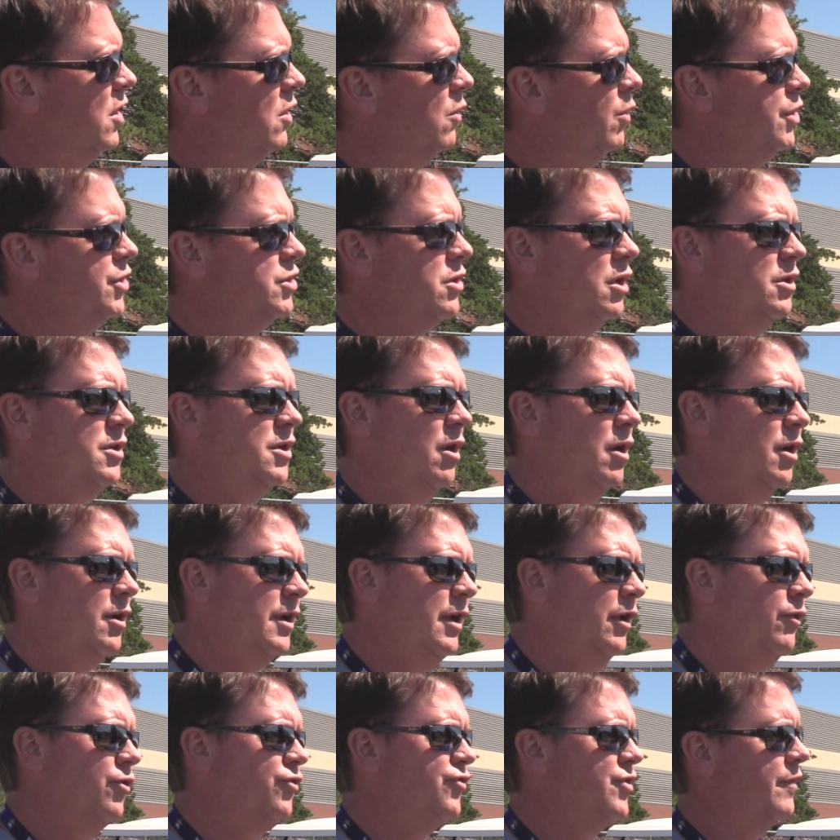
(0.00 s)
We talked to Eric
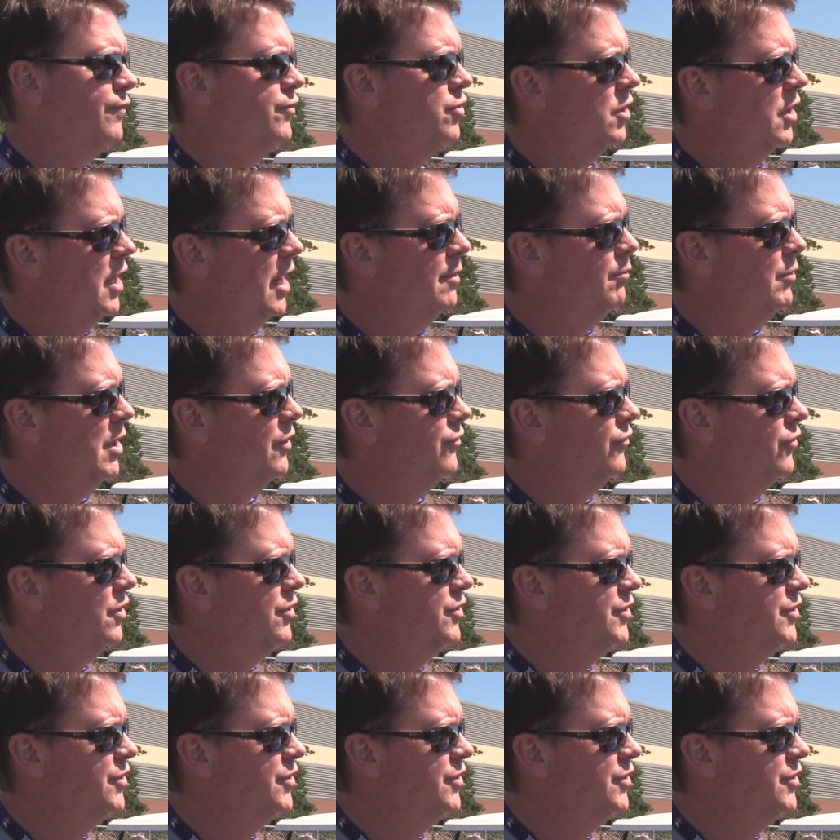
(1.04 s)
Kendricks after a game last year.